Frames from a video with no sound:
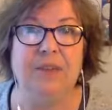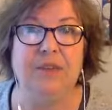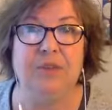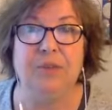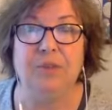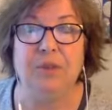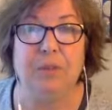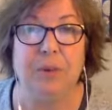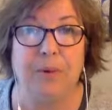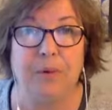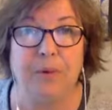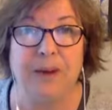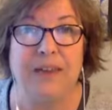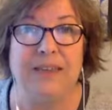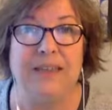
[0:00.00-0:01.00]
to the
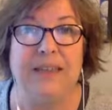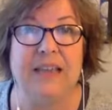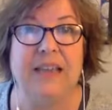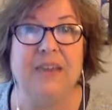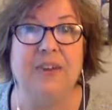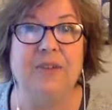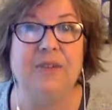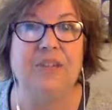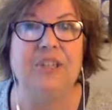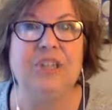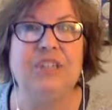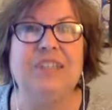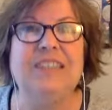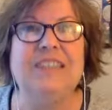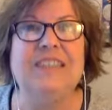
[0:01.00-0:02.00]
point, and you can
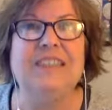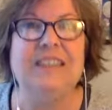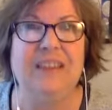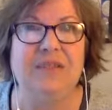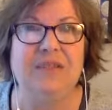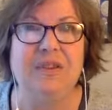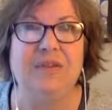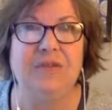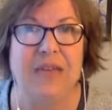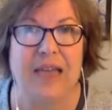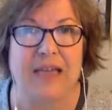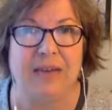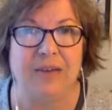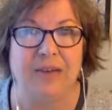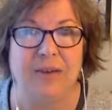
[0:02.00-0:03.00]
just deliver
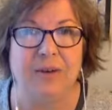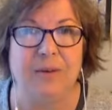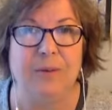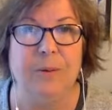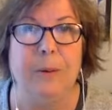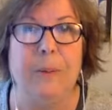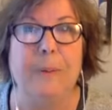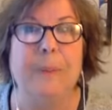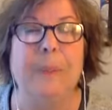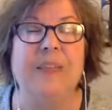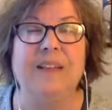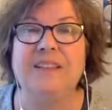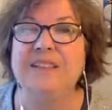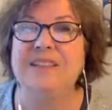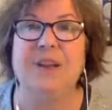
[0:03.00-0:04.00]
value
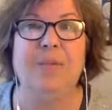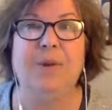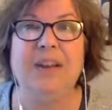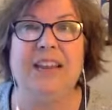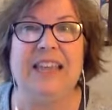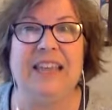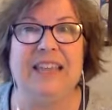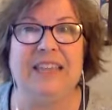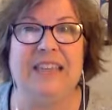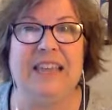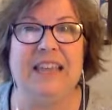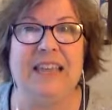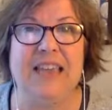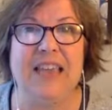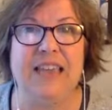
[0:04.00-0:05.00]
that someone can
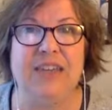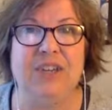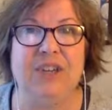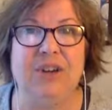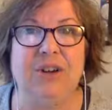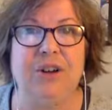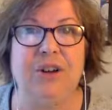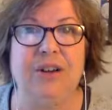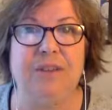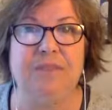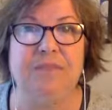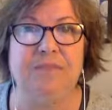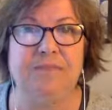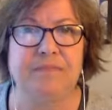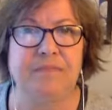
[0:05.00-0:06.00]
take action on.
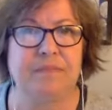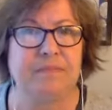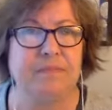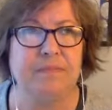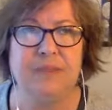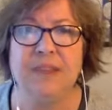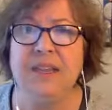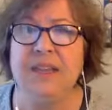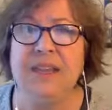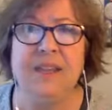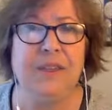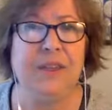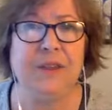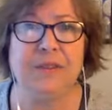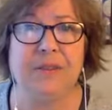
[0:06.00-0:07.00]

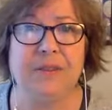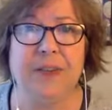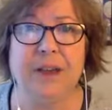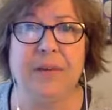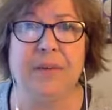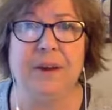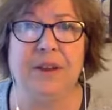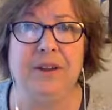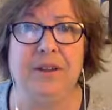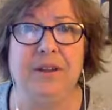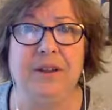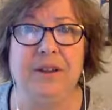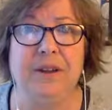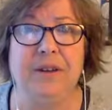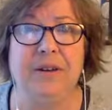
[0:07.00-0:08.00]
The other thing I want to
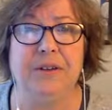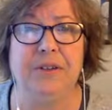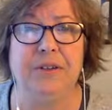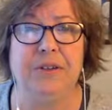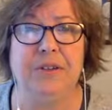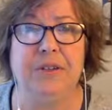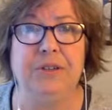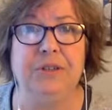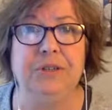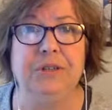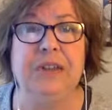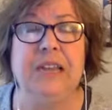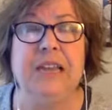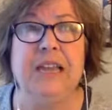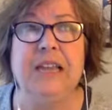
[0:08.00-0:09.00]
encourage you to do
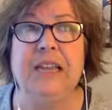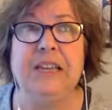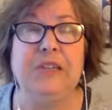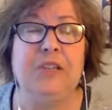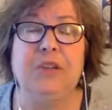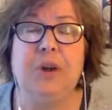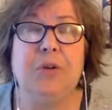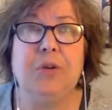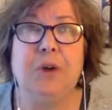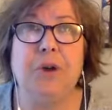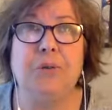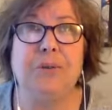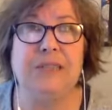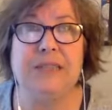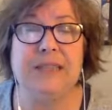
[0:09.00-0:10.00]
is don't
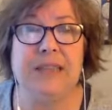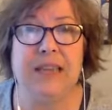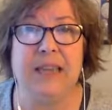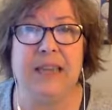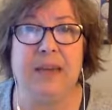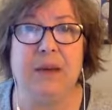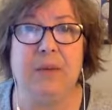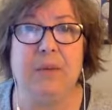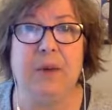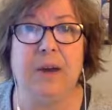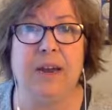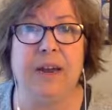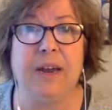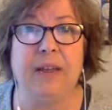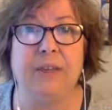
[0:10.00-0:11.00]
always think, what
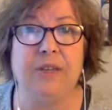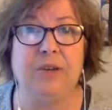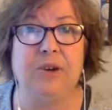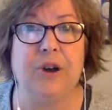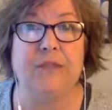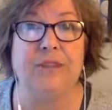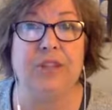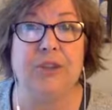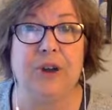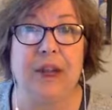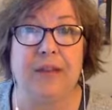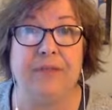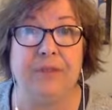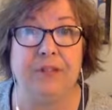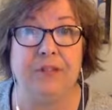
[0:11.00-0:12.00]
can I be driving
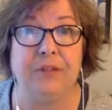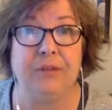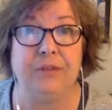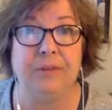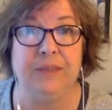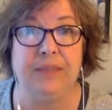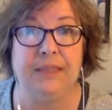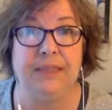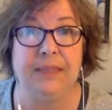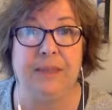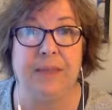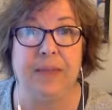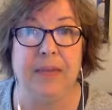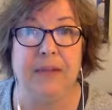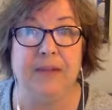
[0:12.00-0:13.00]
traffic to with this
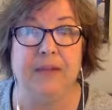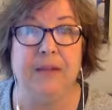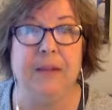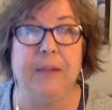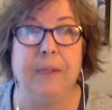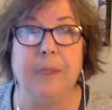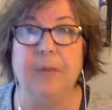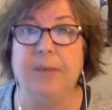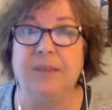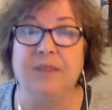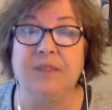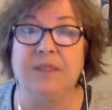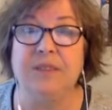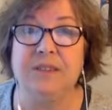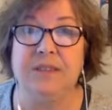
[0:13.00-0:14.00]
email or
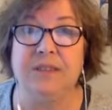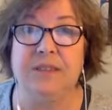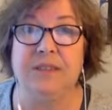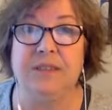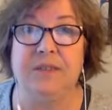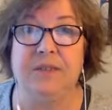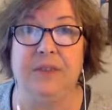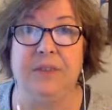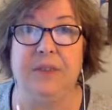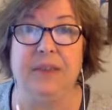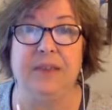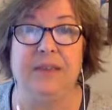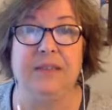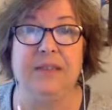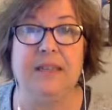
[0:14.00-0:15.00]
this series of
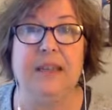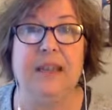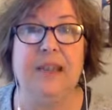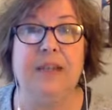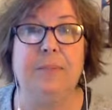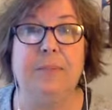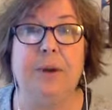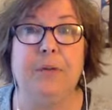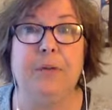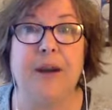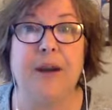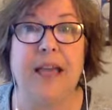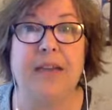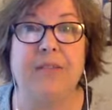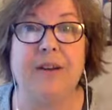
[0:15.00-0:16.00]
emails? But
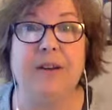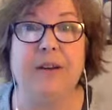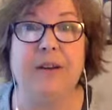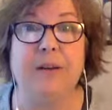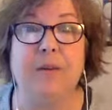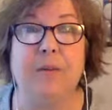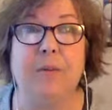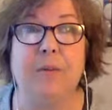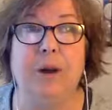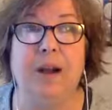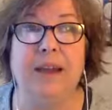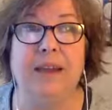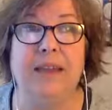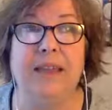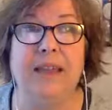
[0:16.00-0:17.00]
rather,
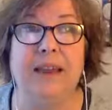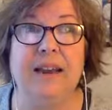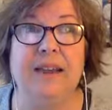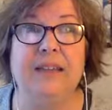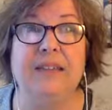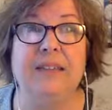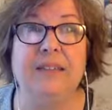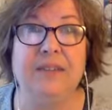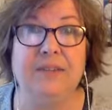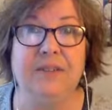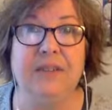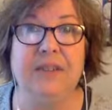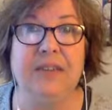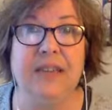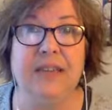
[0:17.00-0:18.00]
what can I deliver
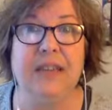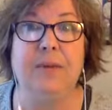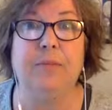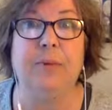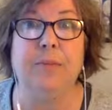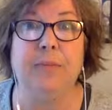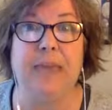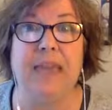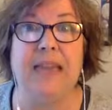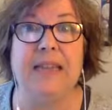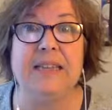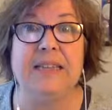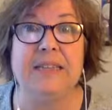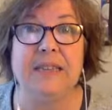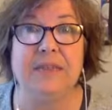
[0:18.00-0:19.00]
today that will make
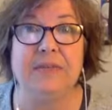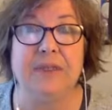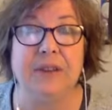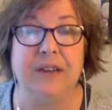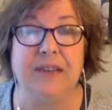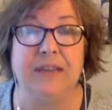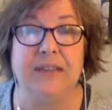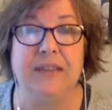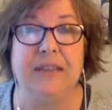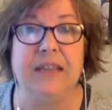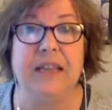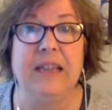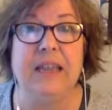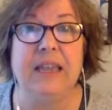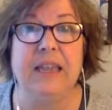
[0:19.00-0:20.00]
a difference
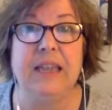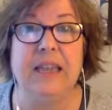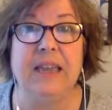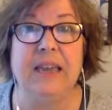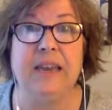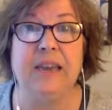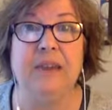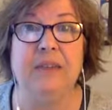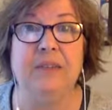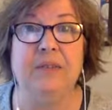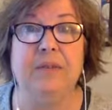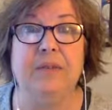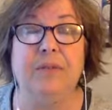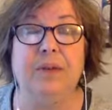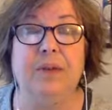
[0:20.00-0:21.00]
in
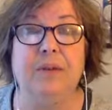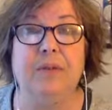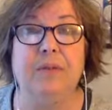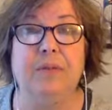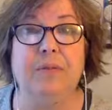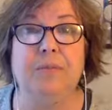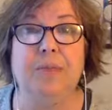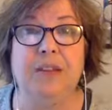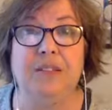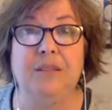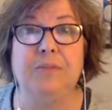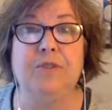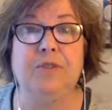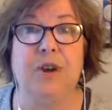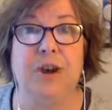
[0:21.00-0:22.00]
my
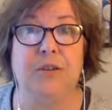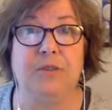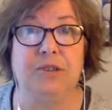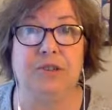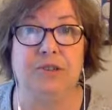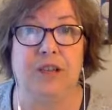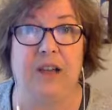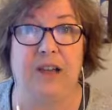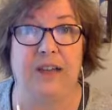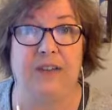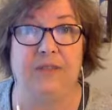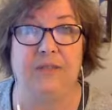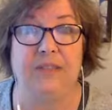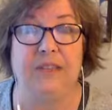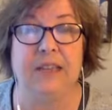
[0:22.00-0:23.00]
subscribers'
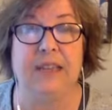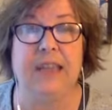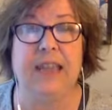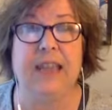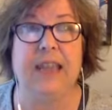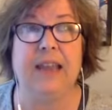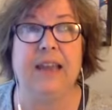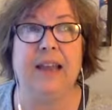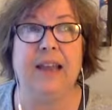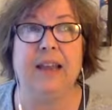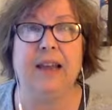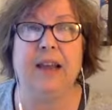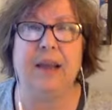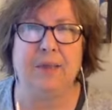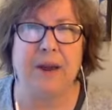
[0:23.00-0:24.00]
lives?
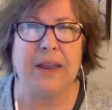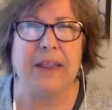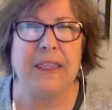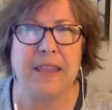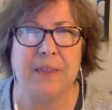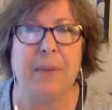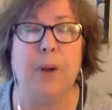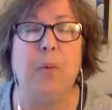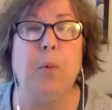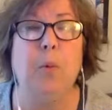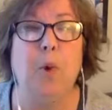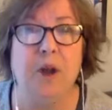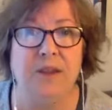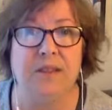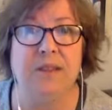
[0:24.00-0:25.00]
And I want you to think about
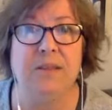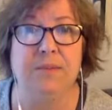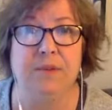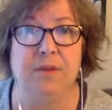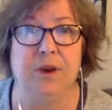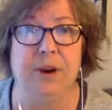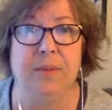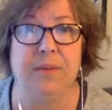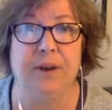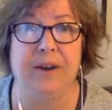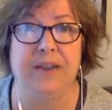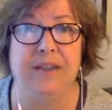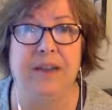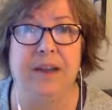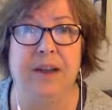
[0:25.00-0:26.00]
one subscriber at
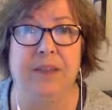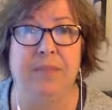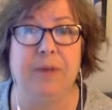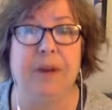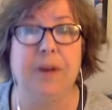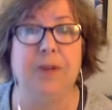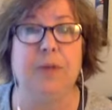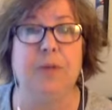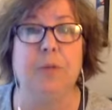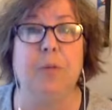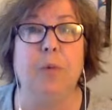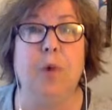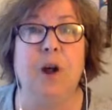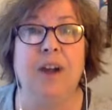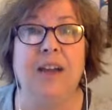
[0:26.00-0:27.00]
a time, right? Your
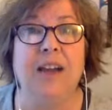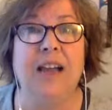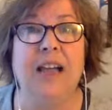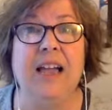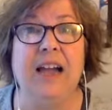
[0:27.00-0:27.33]
one